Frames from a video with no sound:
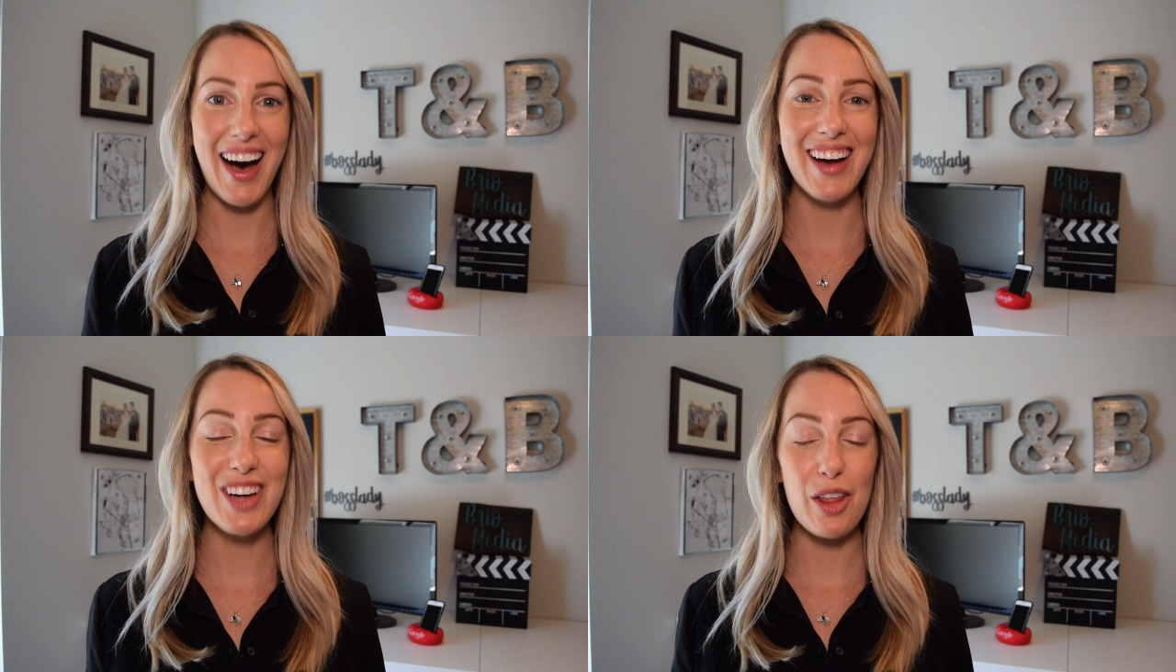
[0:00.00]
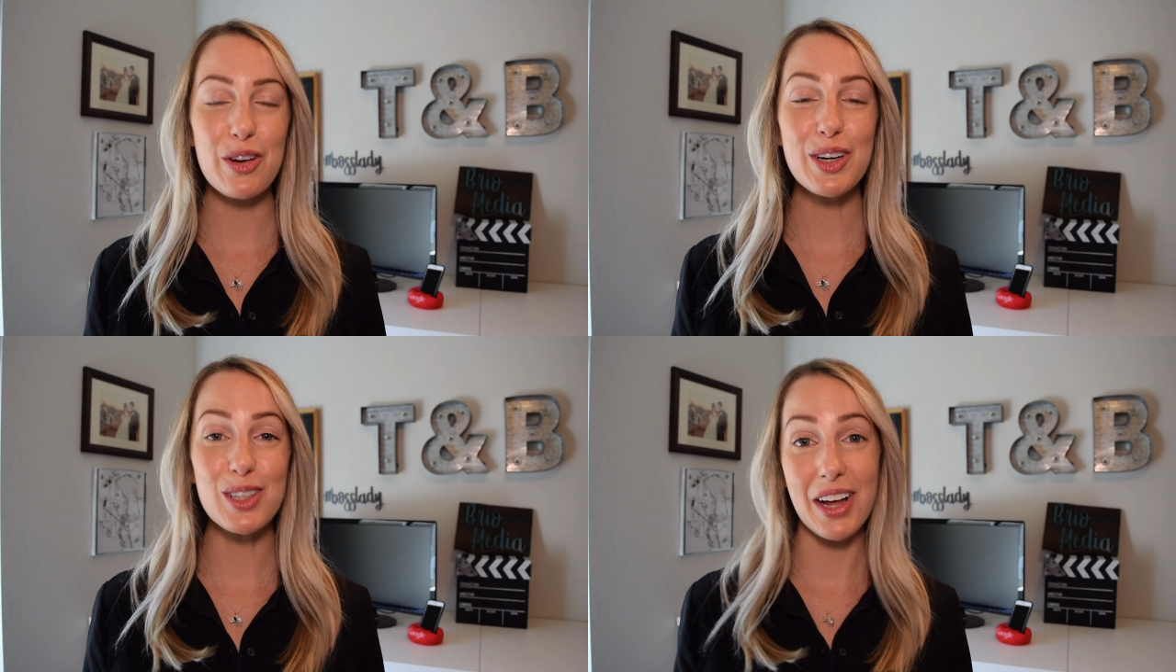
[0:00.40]

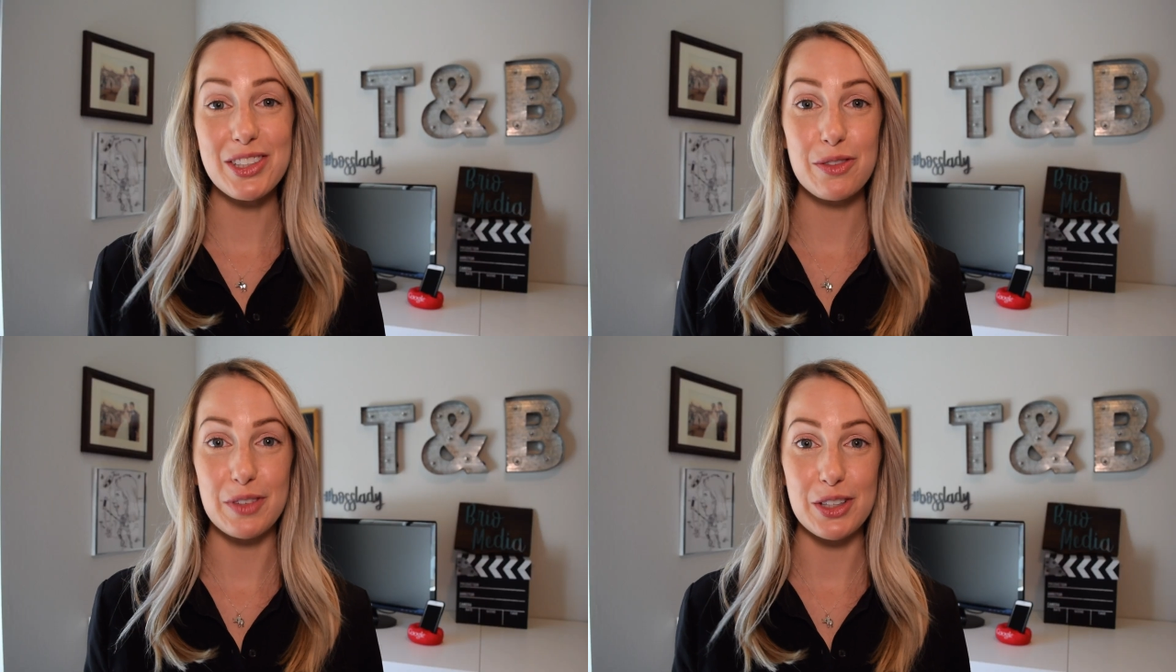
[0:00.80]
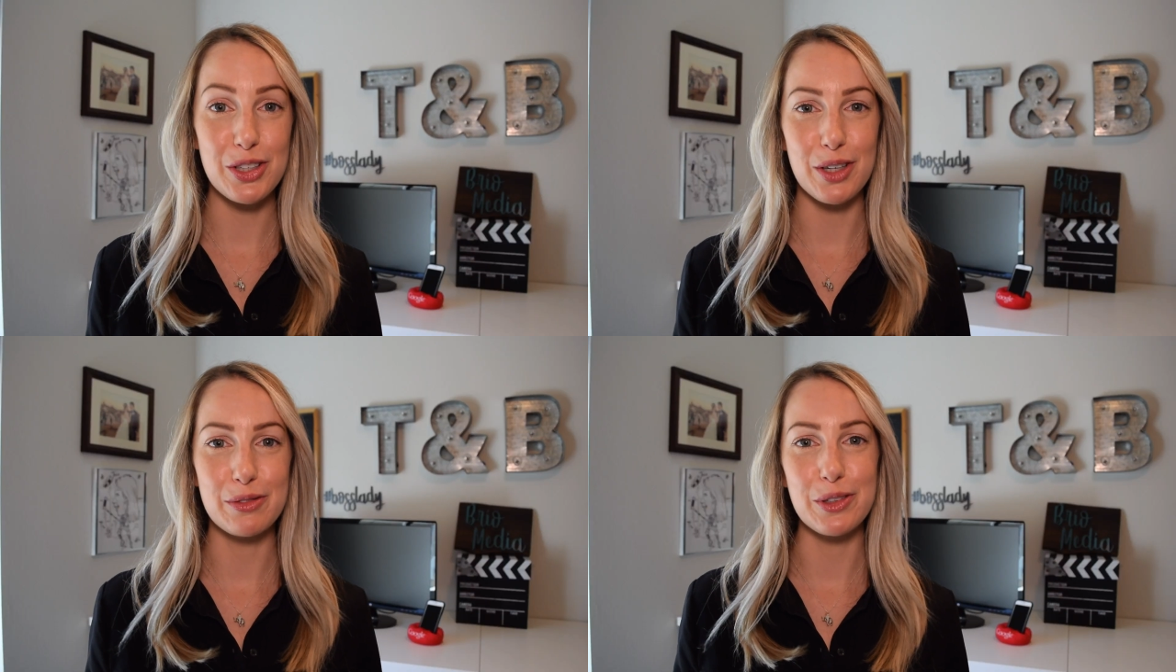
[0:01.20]
Another clutch
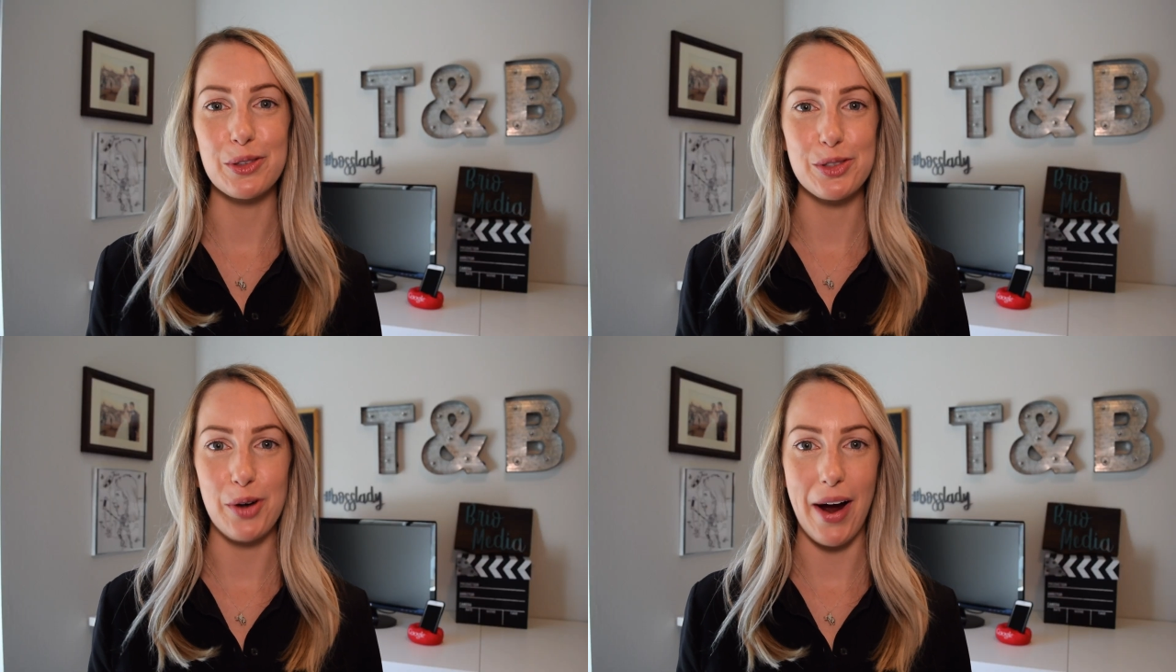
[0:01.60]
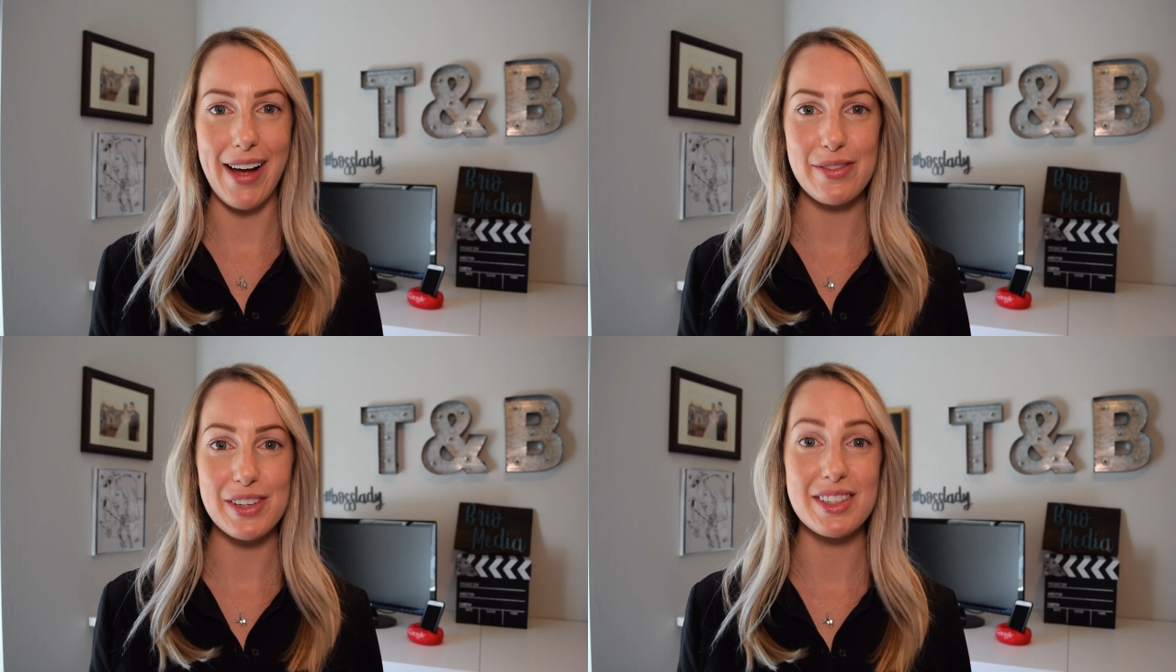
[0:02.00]
feature of Google
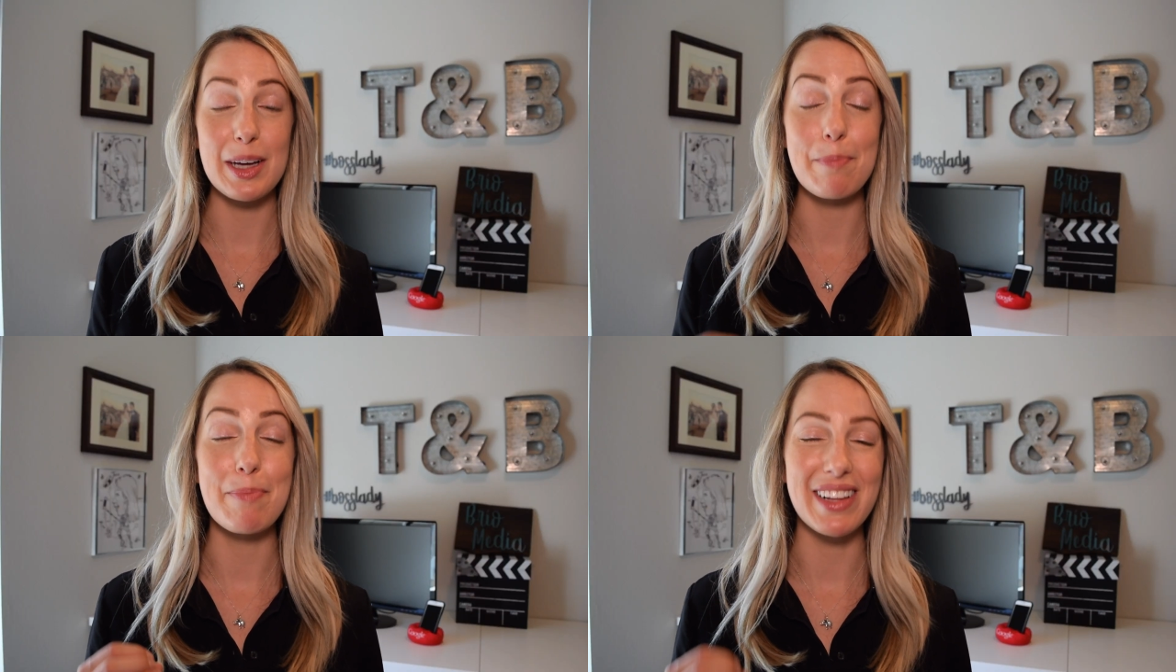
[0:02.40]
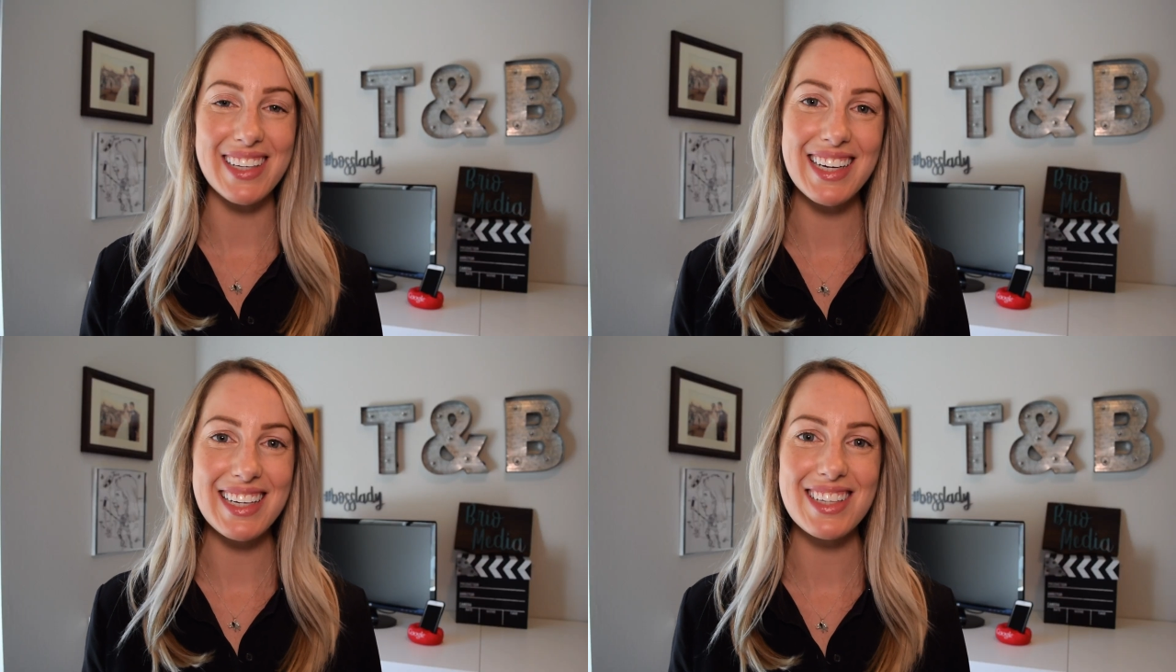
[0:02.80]
Drive is the
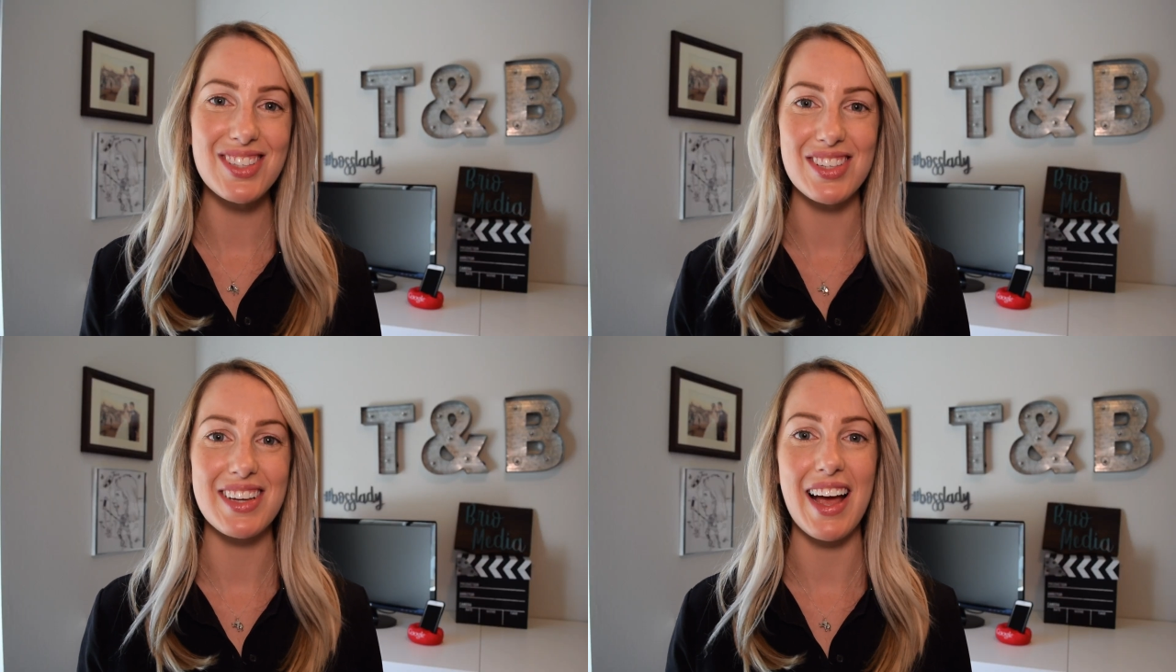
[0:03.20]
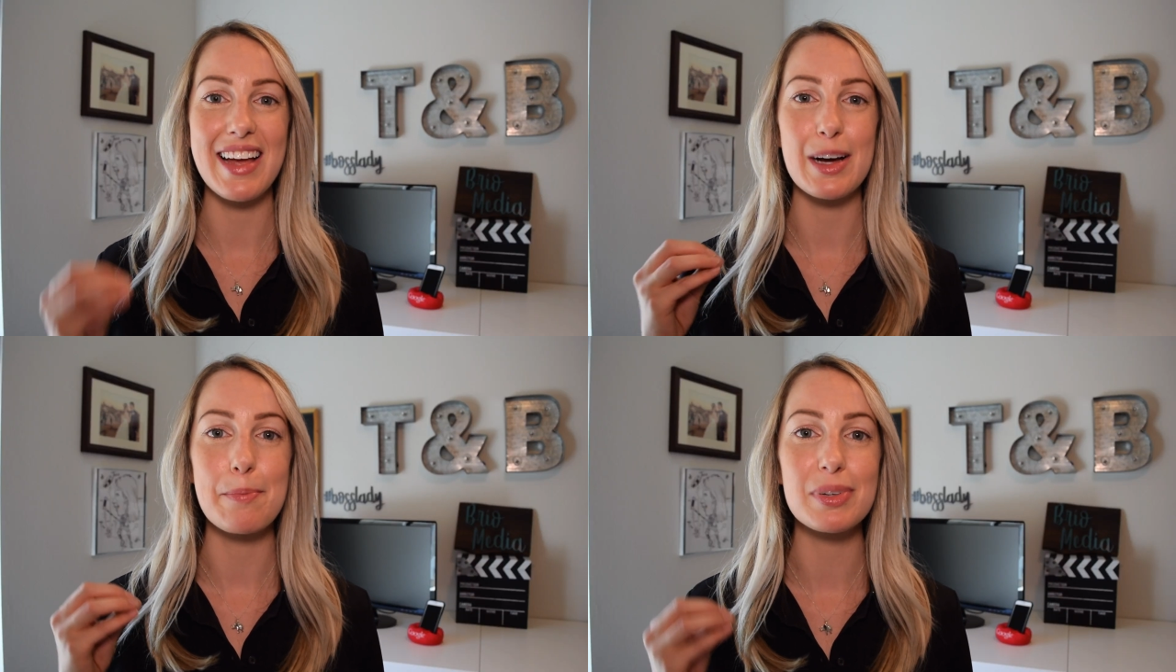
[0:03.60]
ability to see
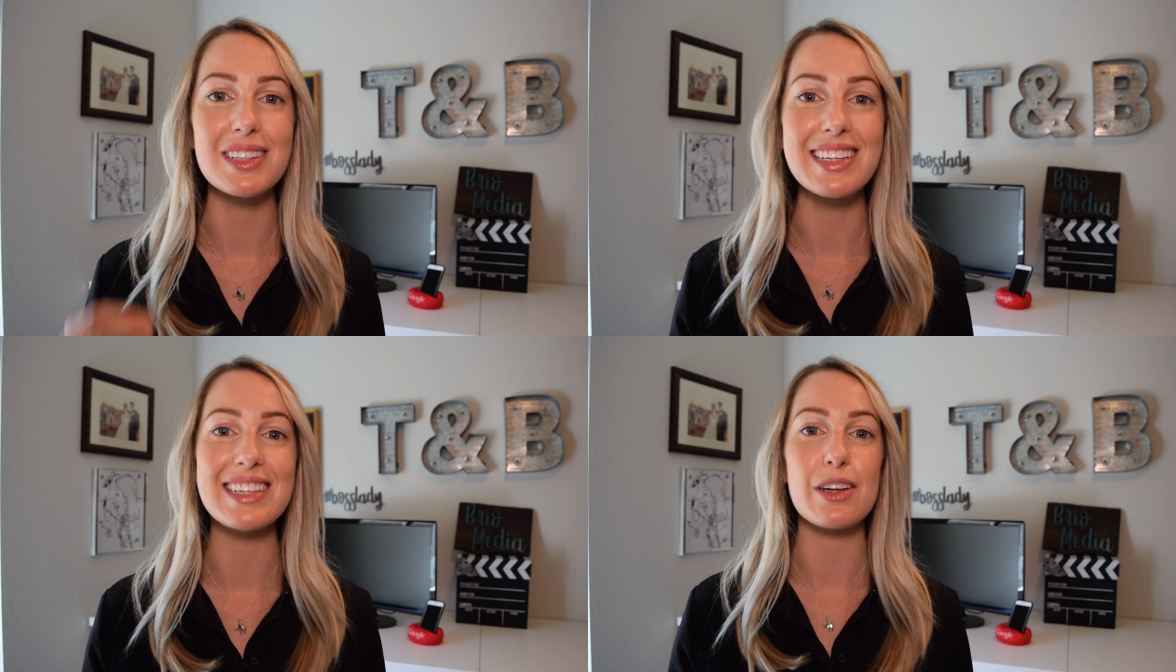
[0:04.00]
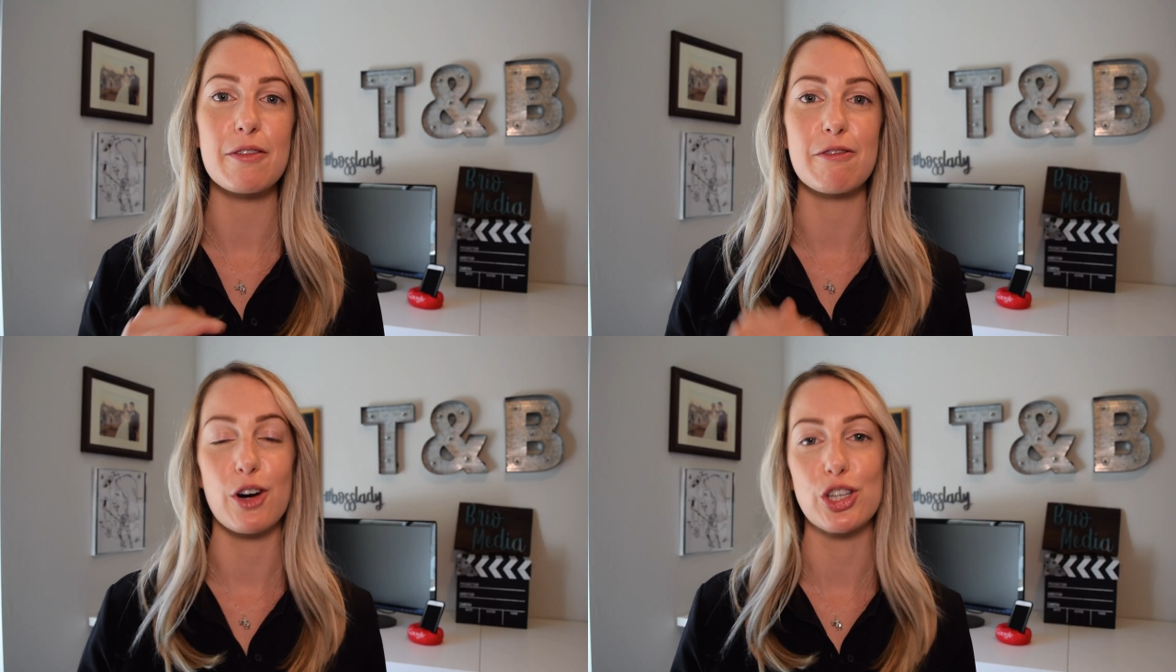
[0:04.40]
a complete
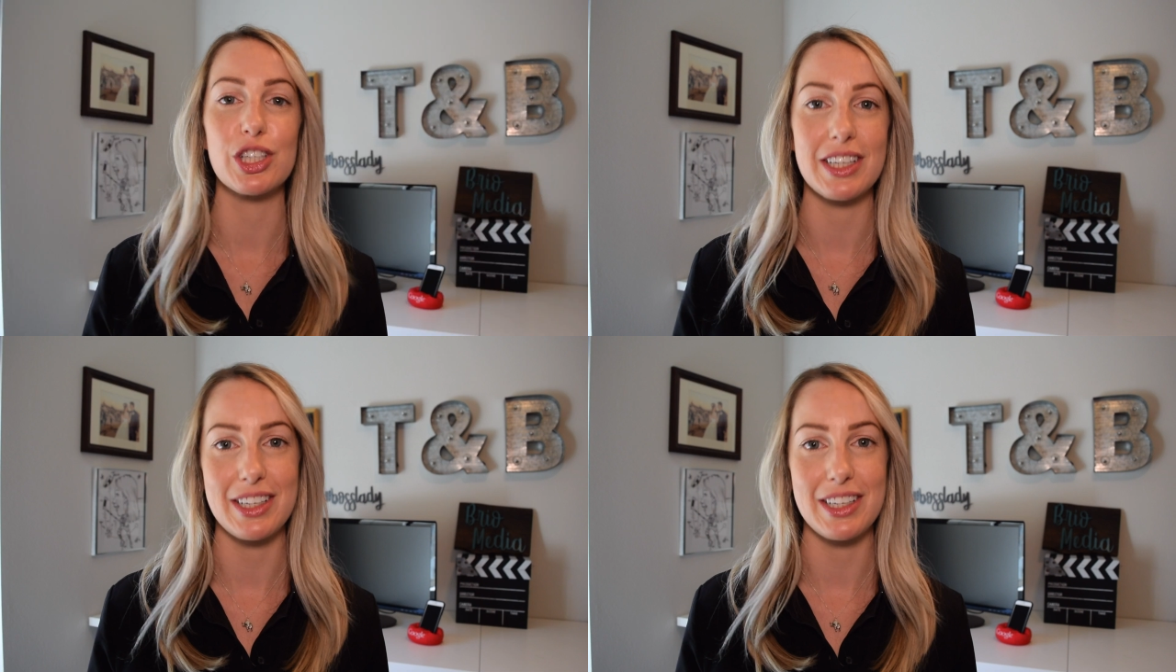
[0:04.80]
version